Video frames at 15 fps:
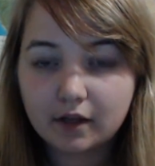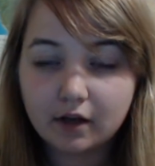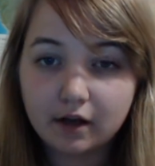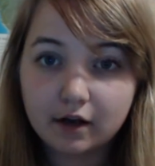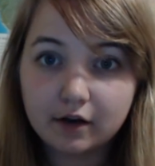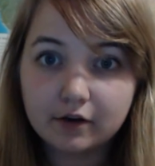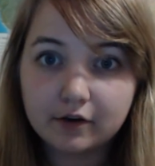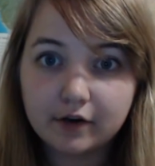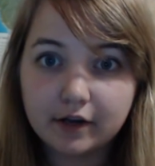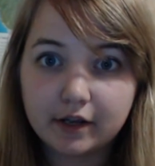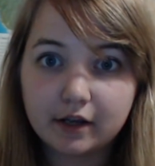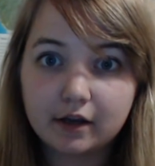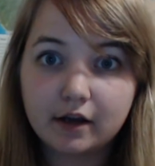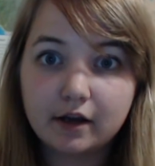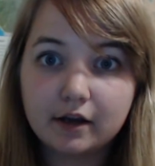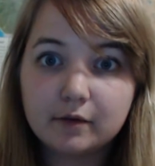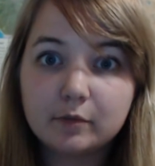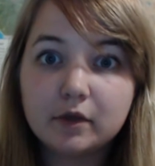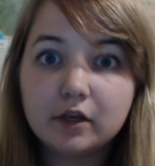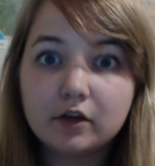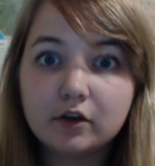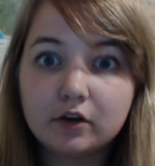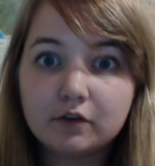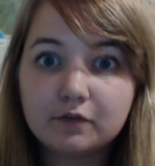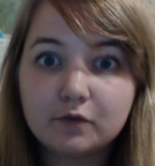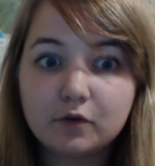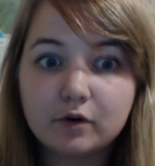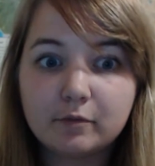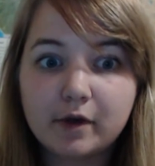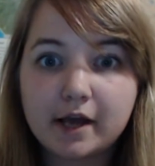Alright, I'm here
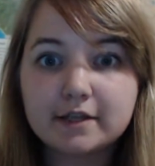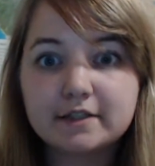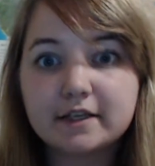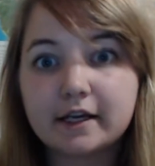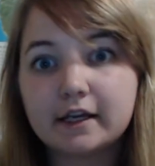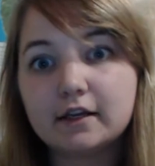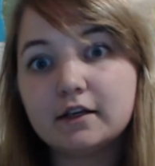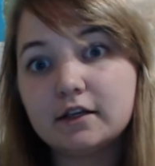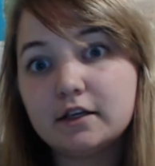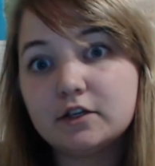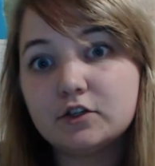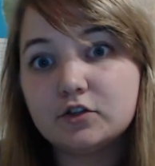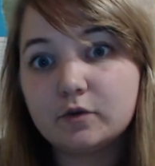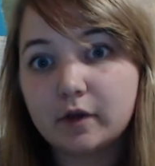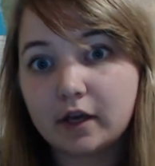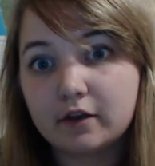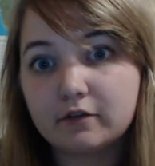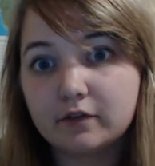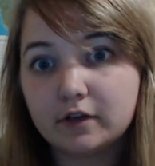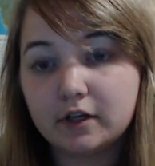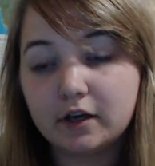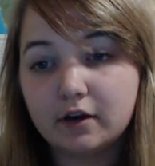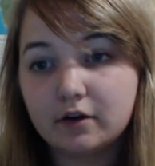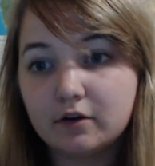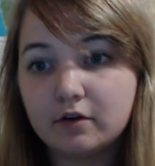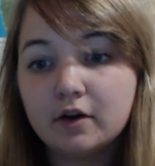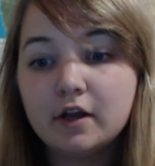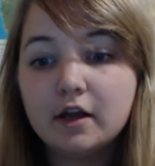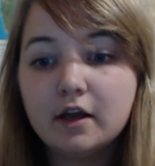for my second Kishu Ken video.